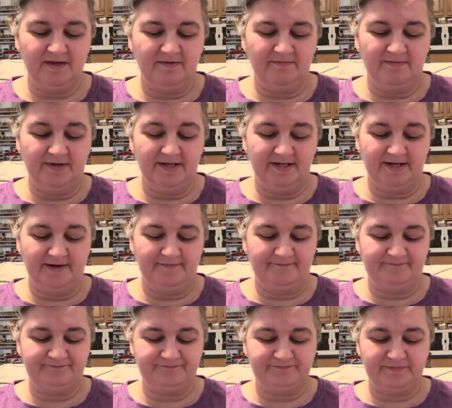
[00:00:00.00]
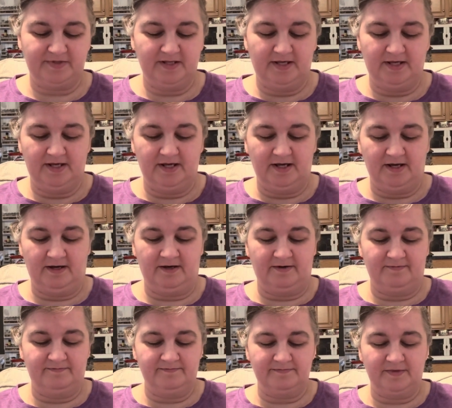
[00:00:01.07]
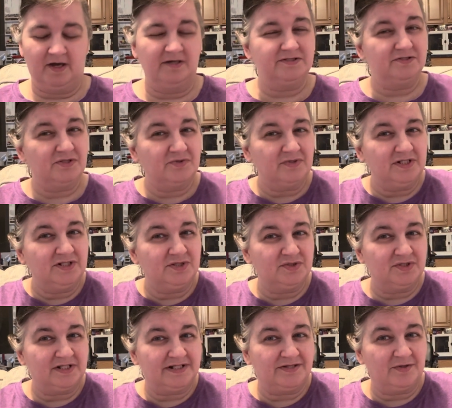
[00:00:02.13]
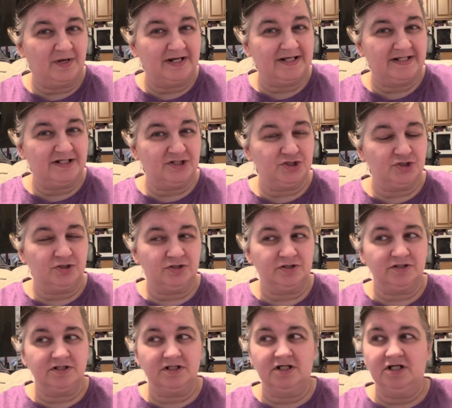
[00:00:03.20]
But yeah. Also don't really use thread conditioners.